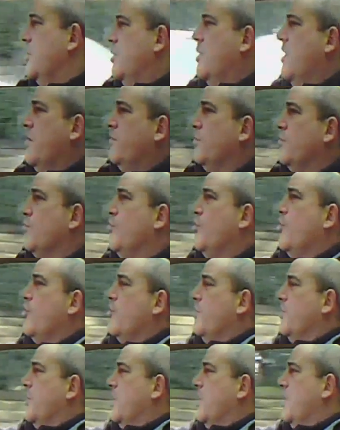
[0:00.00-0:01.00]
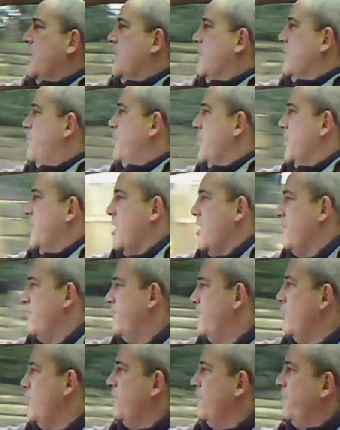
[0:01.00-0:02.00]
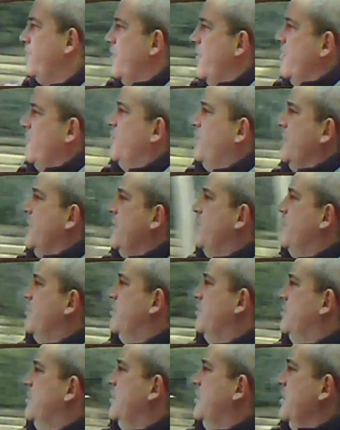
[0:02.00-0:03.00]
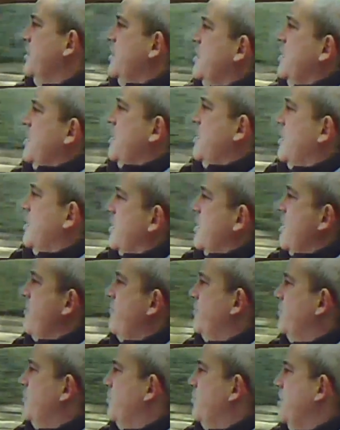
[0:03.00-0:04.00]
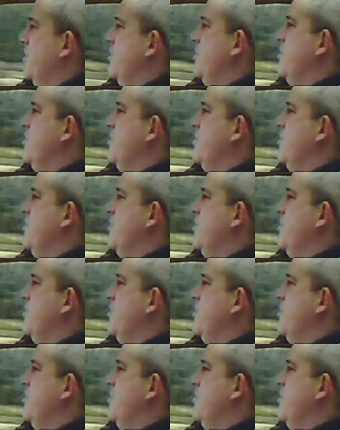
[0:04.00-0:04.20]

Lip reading: You have the room in here to pick up 4 or 5 people comfortably.